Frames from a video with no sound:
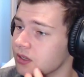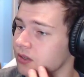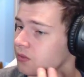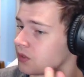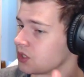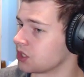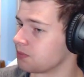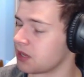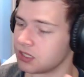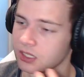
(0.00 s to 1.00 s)
which is
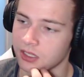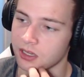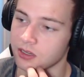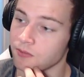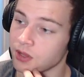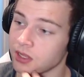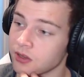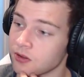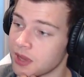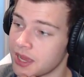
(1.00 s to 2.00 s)
basically a completely
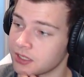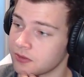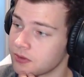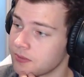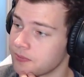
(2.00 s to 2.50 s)
new passive.